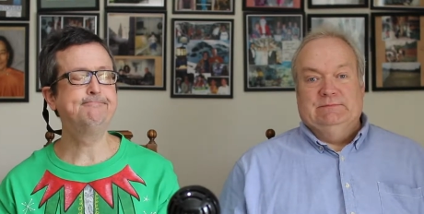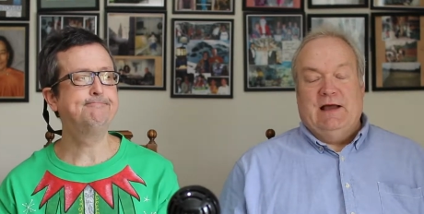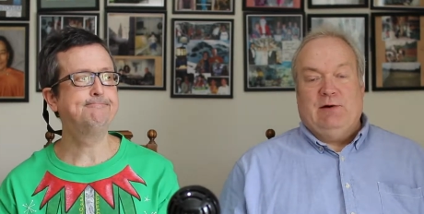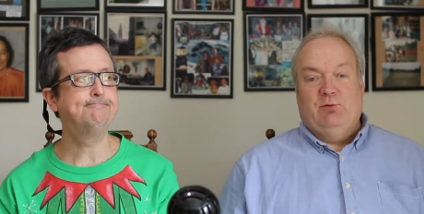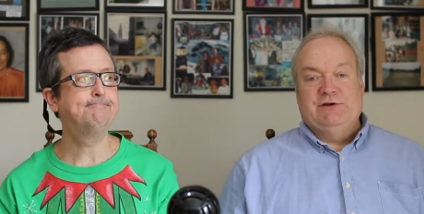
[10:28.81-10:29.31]

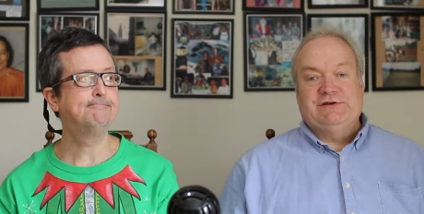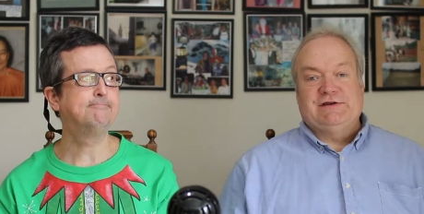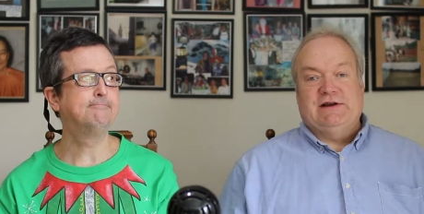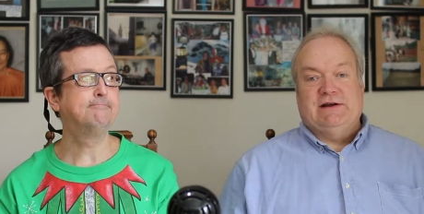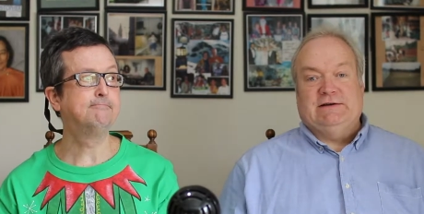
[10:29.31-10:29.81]
Speaker 1: That was
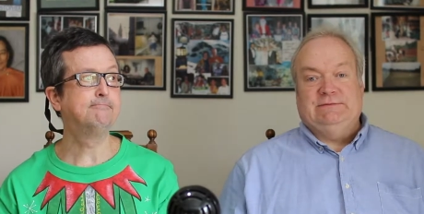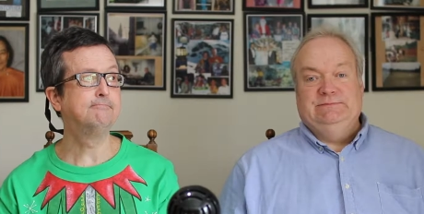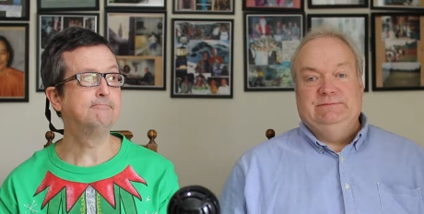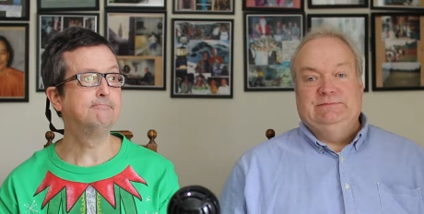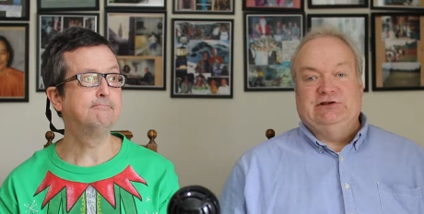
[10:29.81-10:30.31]
uh,
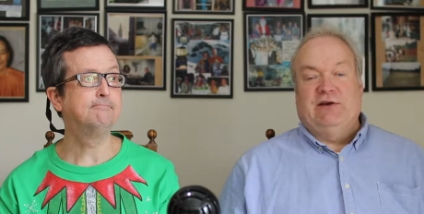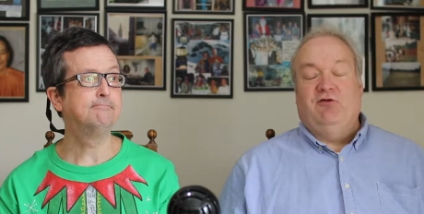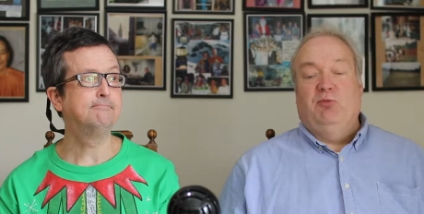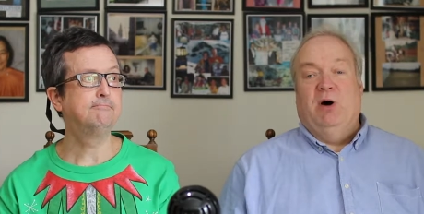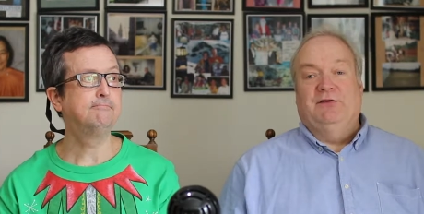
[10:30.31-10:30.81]

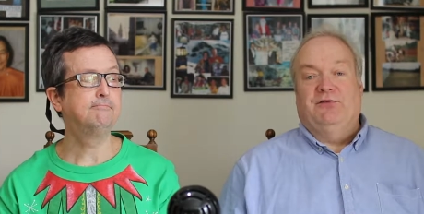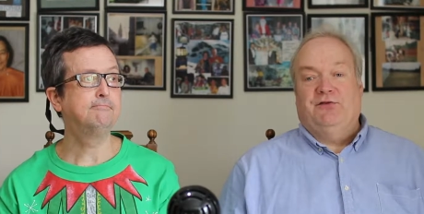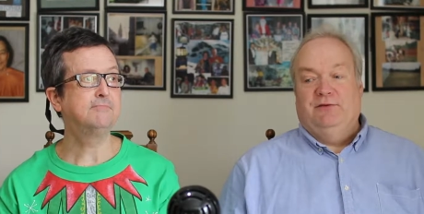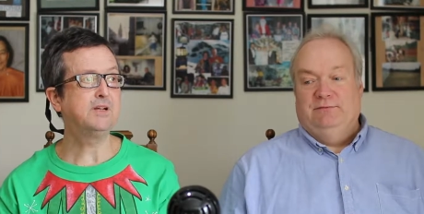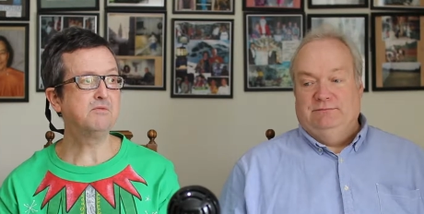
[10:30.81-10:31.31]
seven
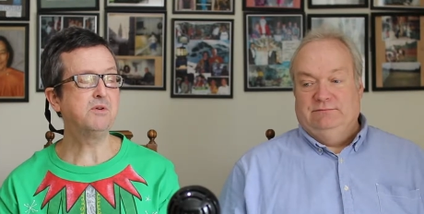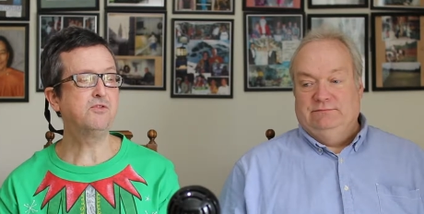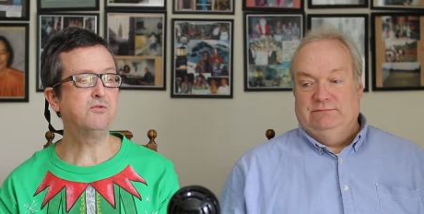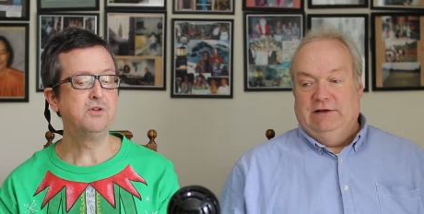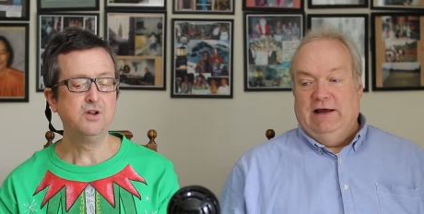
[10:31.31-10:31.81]
months. Seven
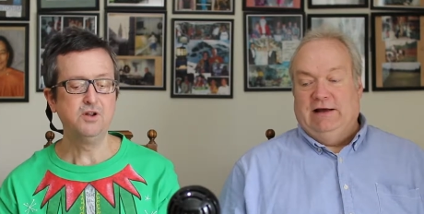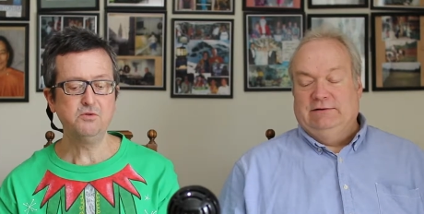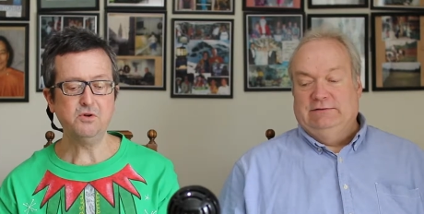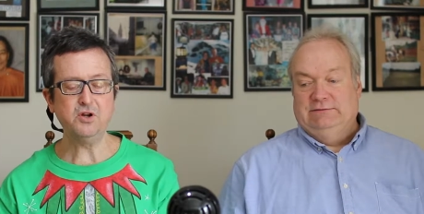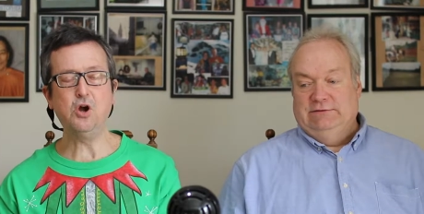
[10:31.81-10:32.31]
months. Yeah.
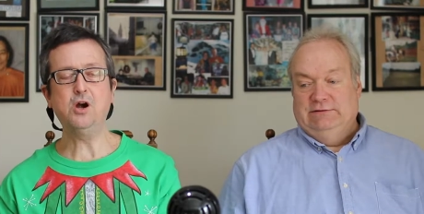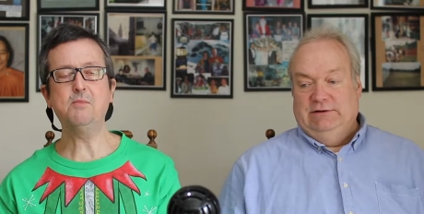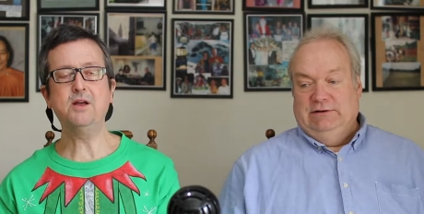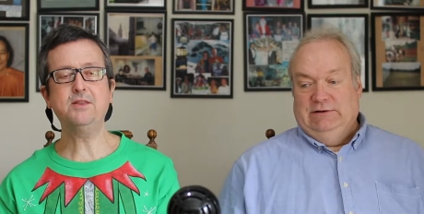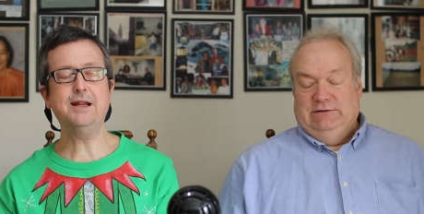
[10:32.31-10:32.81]
Want to talk
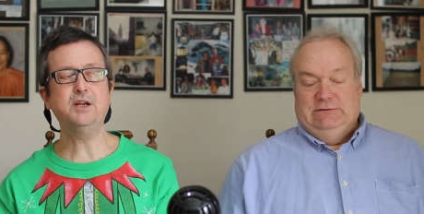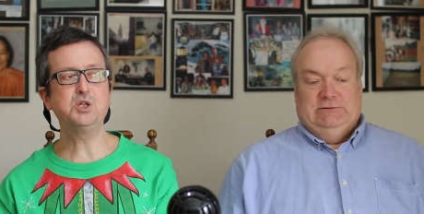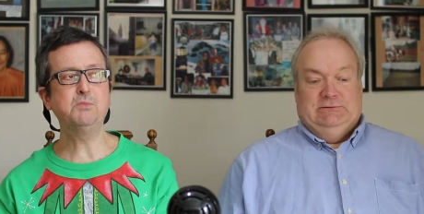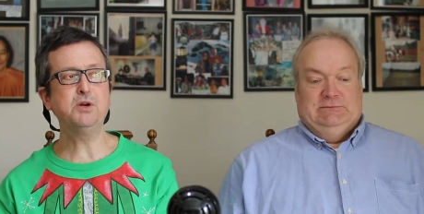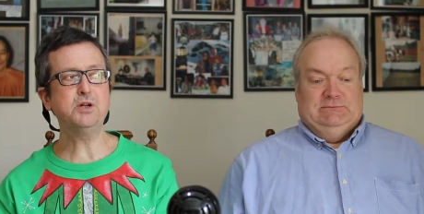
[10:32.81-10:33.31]
about that
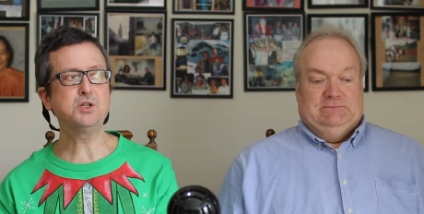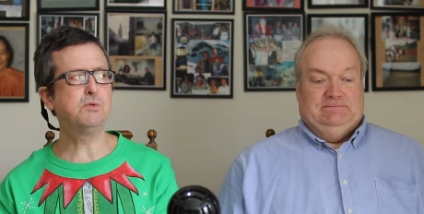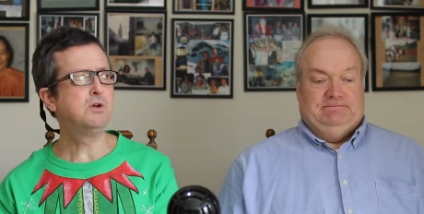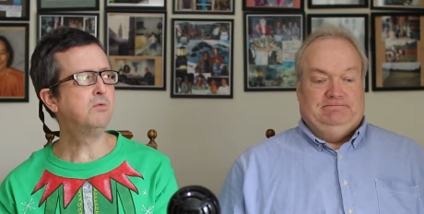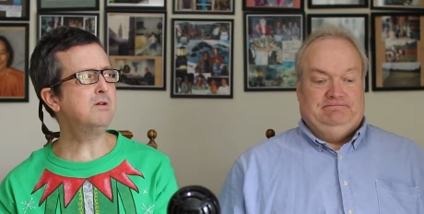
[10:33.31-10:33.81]
experience?
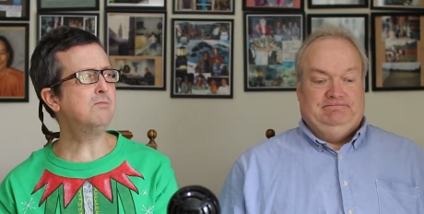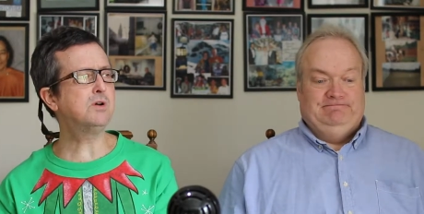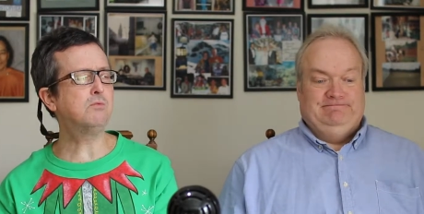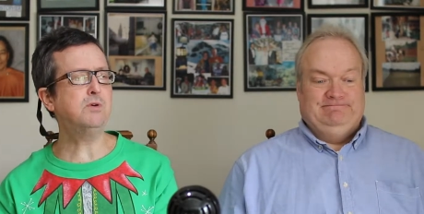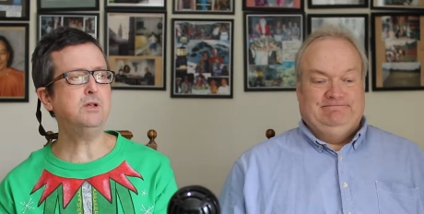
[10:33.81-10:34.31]
When?
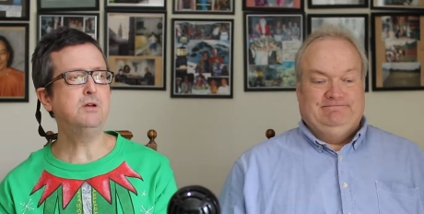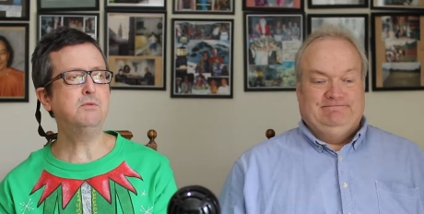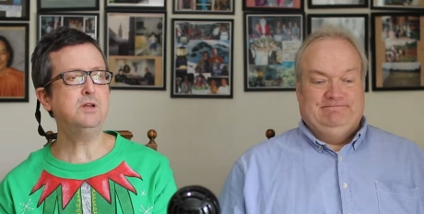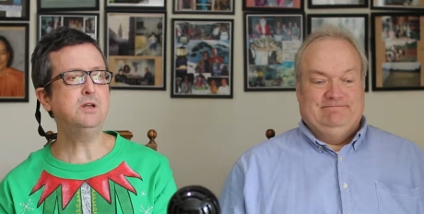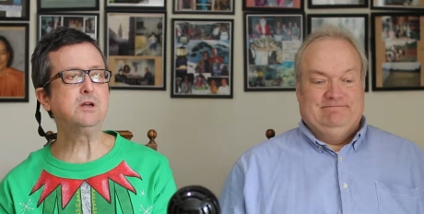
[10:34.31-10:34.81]
What? What,
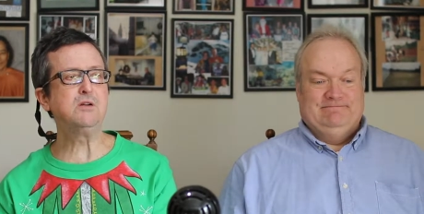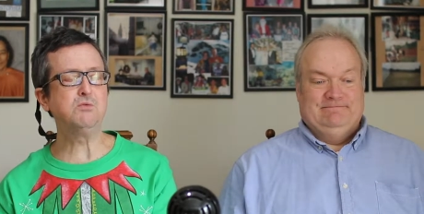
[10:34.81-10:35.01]
what year